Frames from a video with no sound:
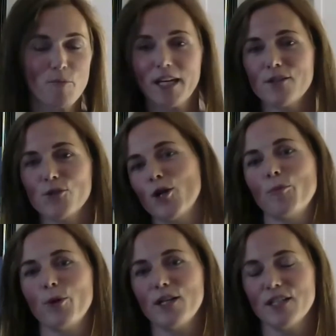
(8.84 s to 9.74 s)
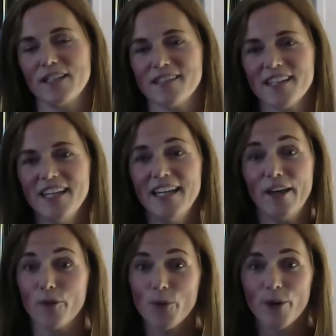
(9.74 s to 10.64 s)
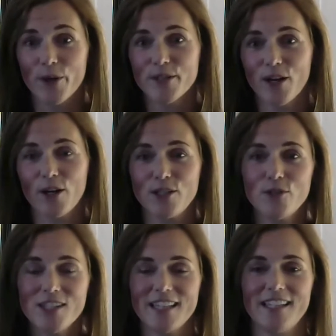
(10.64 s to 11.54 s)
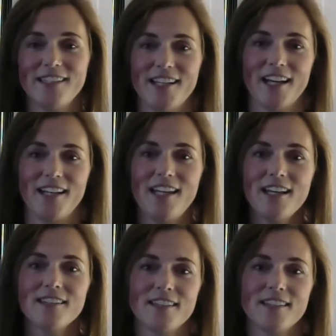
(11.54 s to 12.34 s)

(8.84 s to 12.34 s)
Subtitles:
biggest corporations in the world are using these techniques